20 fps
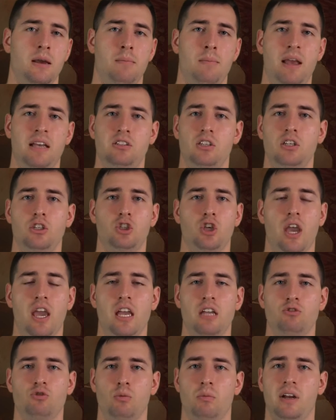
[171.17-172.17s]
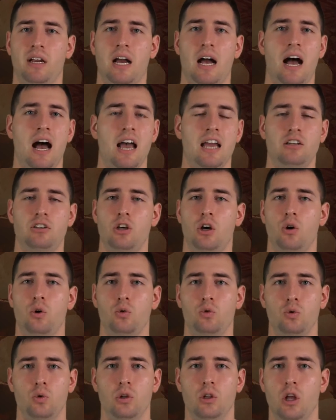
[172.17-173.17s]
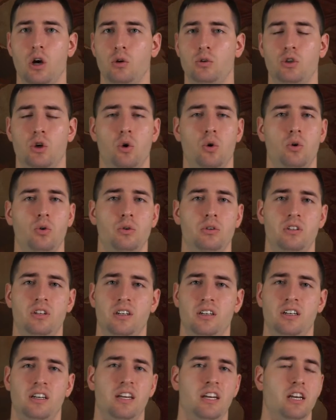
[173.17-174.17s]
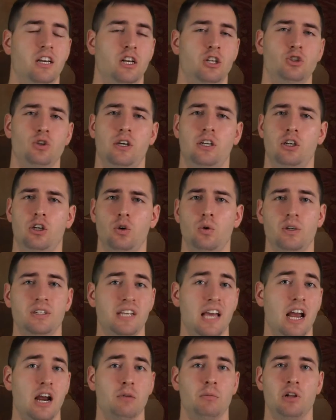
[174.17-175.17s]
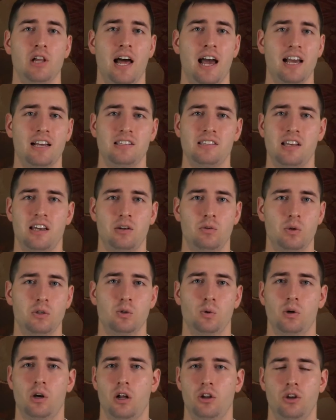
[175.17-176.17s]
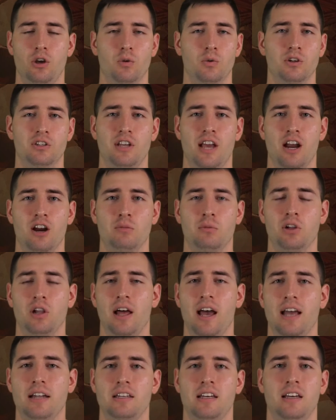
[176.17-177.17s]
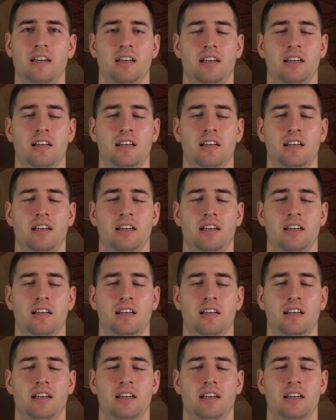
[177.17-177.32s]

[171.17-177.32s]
basically change from like a high tone to a low tone to trying to do a terrible accent, which we all know we're terrible at.